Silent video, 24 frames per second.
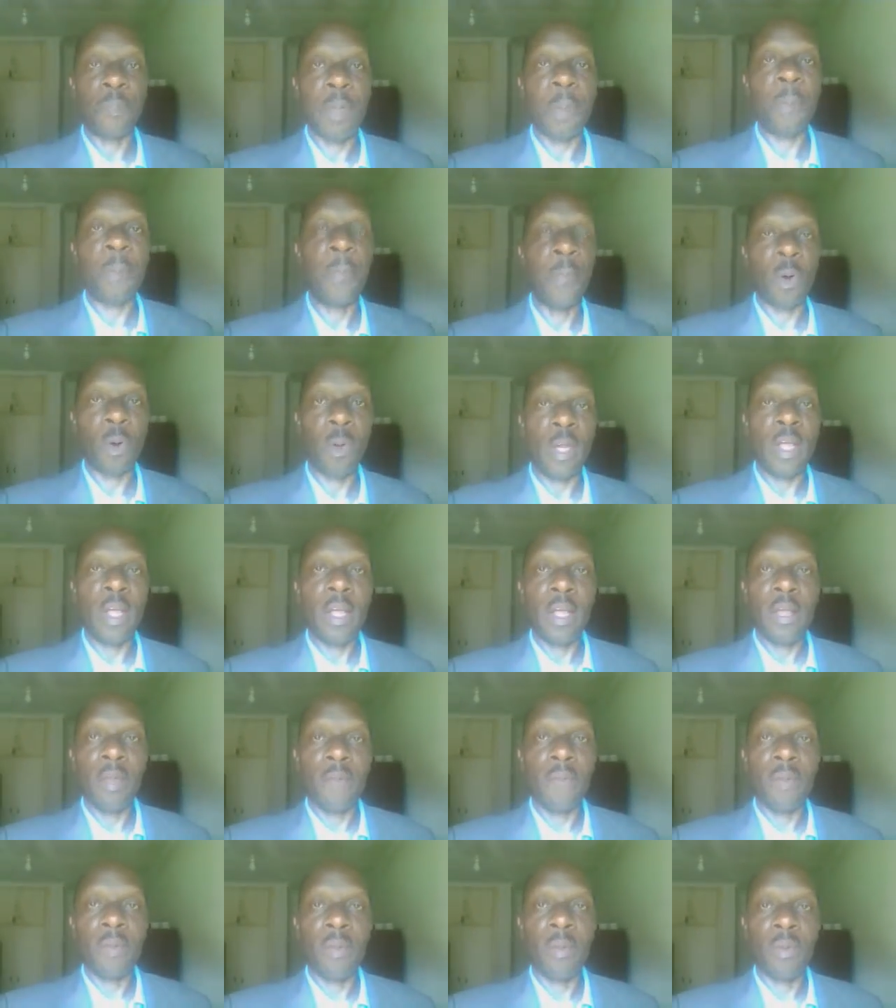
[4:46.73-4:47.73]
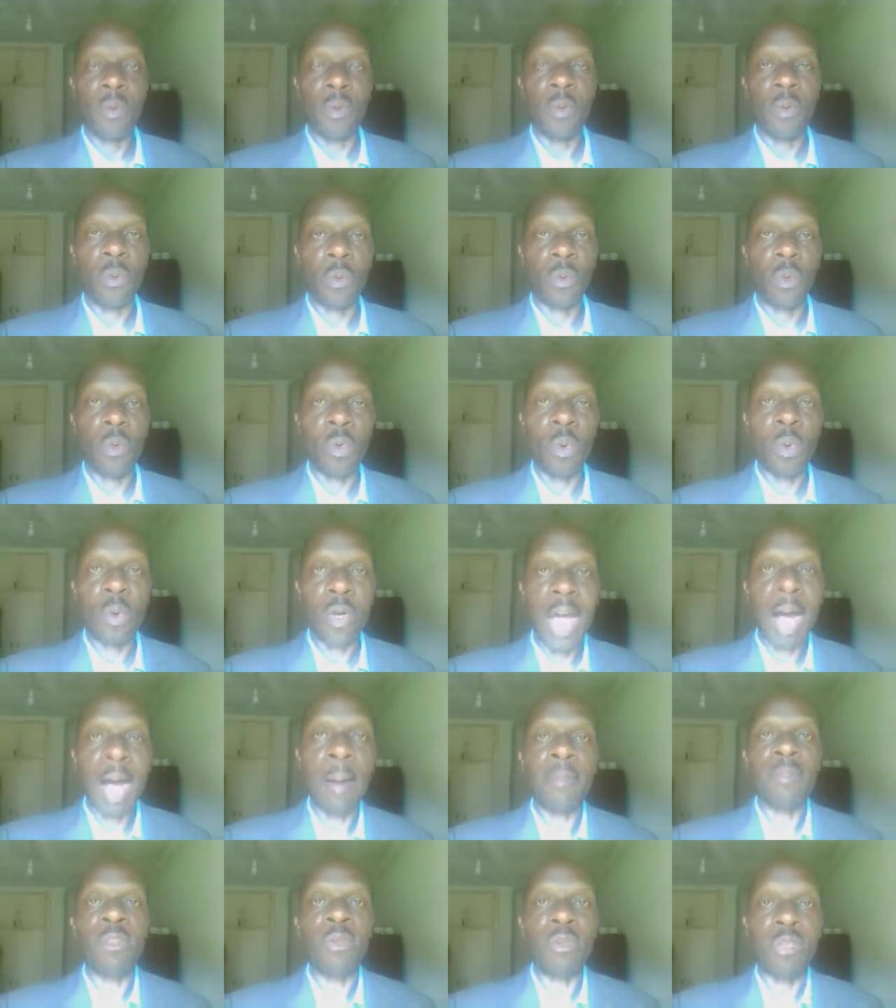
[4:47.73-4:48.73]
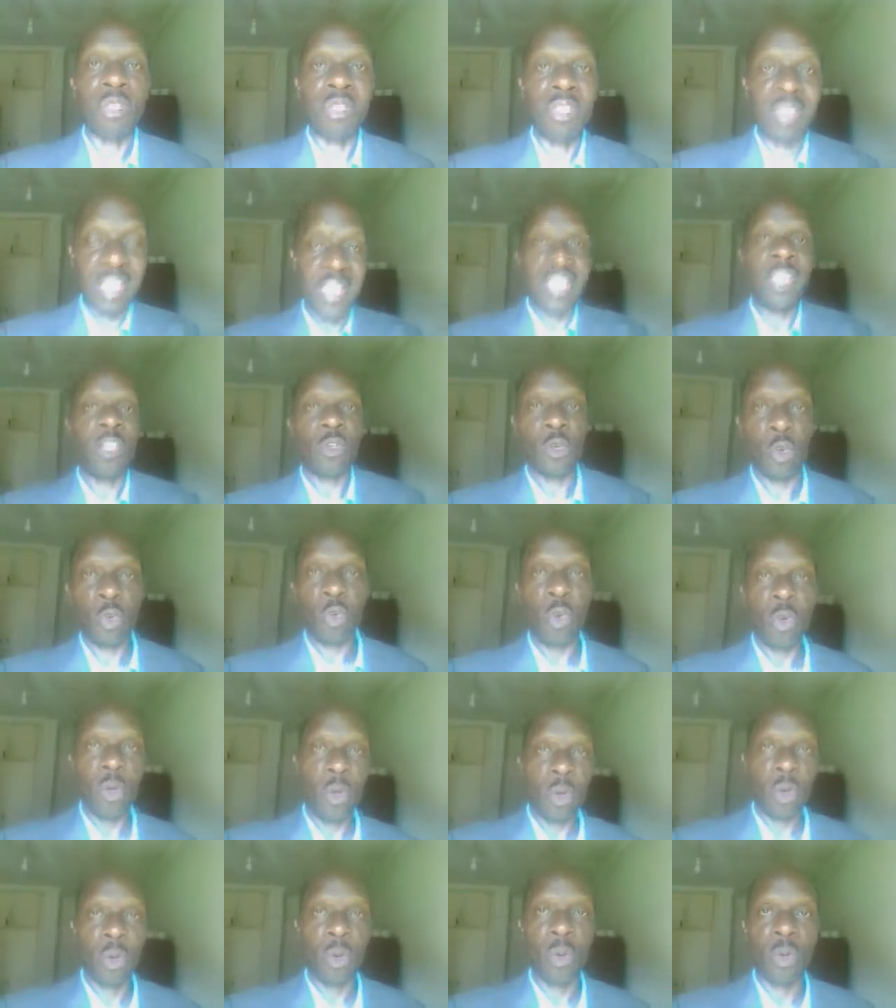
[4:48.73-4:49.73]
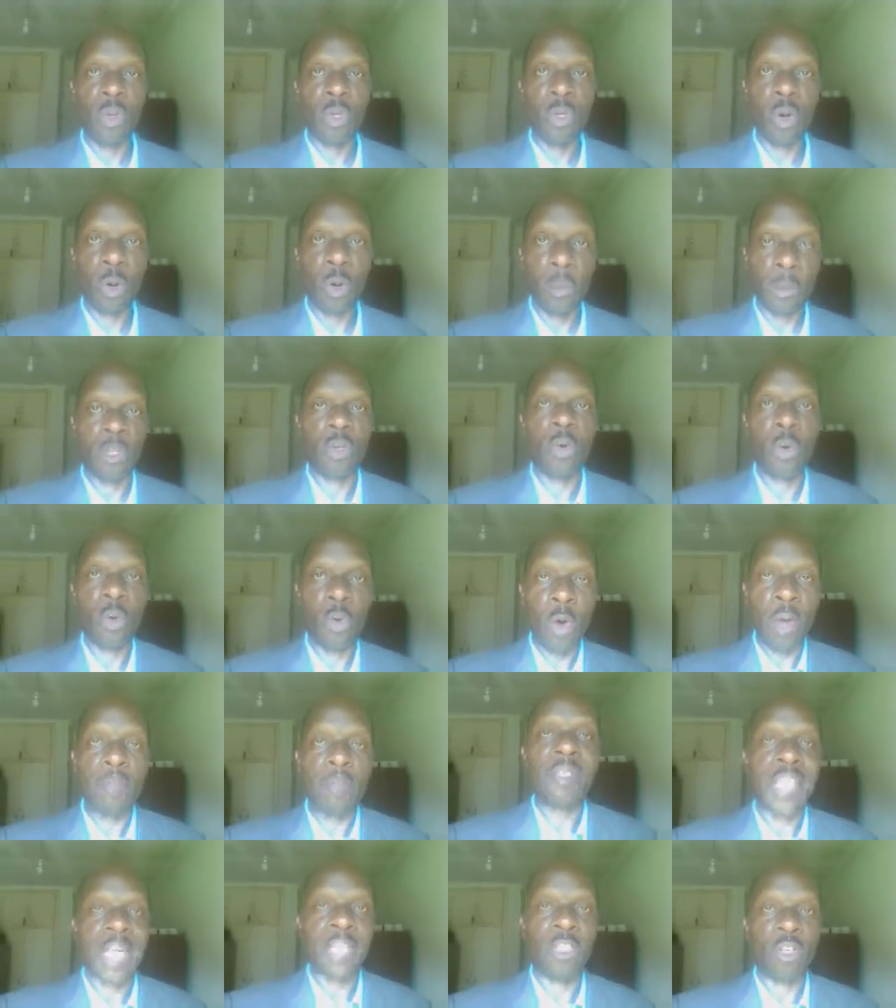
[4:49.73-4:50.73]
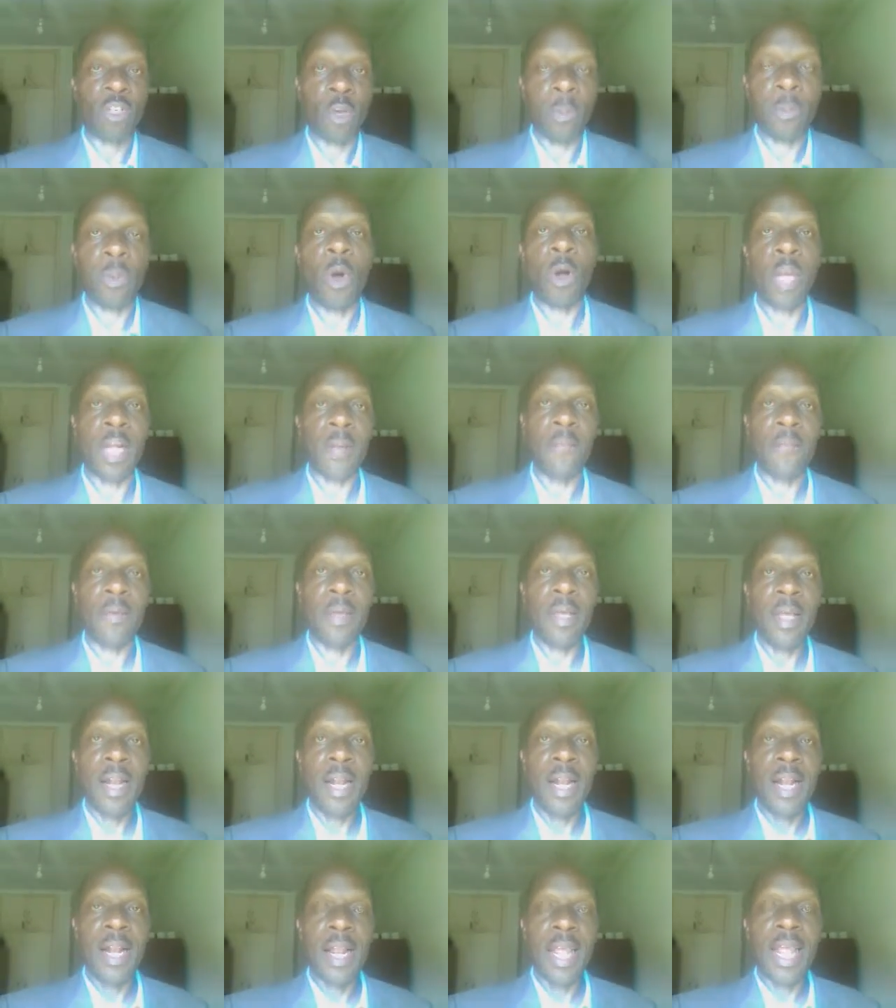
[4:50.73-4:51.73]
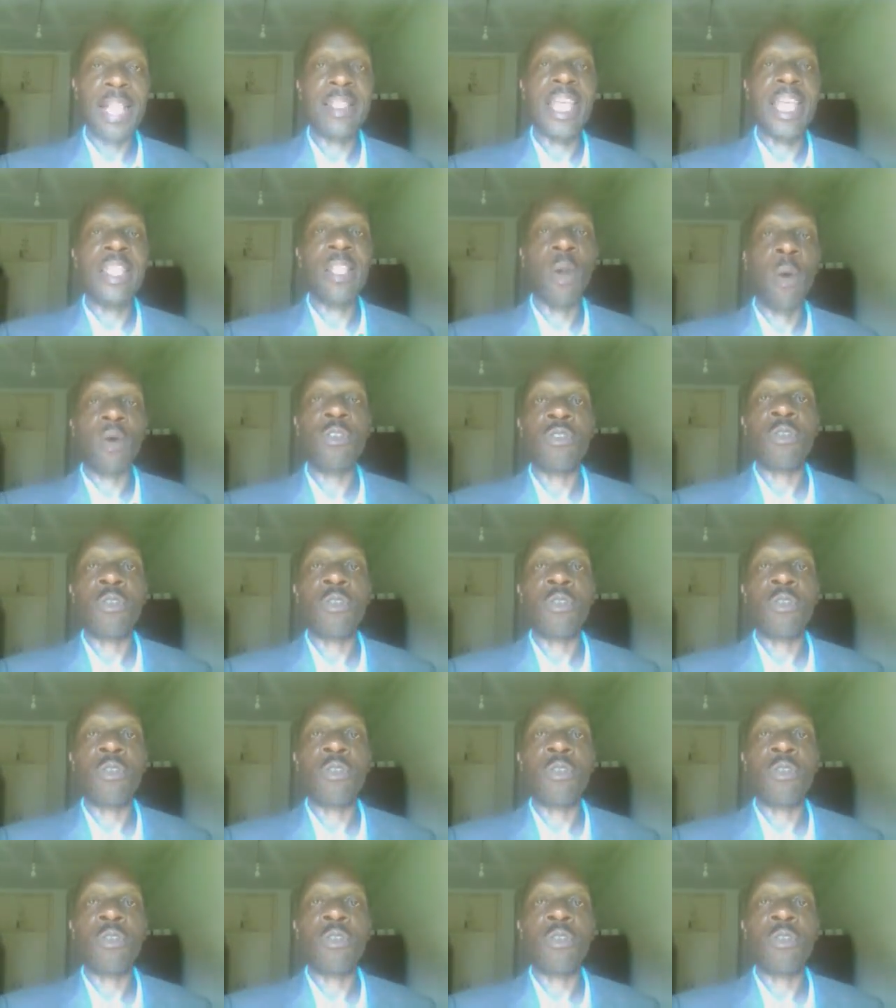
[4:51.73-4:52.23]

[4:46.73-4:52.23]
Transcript: People will come to see you, your, your website, your blog, and then they